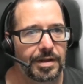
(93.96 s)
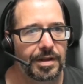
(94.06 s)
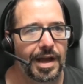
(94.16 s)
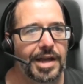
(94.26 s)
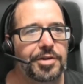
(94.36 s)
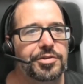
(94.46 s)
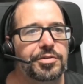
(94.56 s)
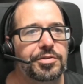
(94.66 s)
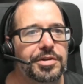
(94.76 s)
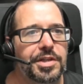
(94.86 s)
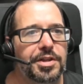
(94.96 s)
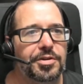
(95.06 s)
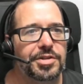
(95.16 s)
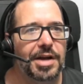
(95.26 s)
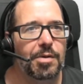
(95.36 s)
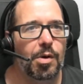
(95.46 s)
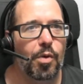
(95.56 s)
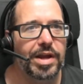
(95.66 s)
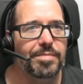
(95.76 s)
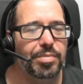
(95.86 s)
I also noticed that there's now a
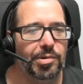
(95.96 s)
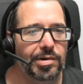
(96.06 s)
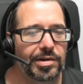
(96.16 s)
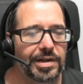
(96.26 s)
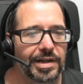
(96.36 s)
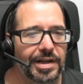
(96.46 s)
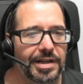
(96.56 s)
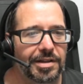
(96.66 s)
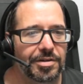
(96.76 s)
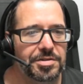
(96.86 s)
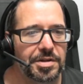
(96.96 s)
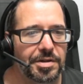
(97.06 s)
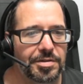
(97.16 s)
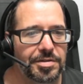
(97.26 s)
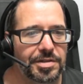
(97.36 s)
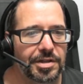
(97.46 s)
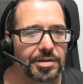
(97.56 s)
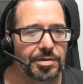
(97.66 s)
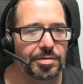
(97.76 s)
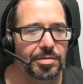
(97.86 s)
whiteboard, and there's
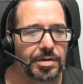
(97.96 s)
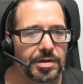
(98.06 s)
also,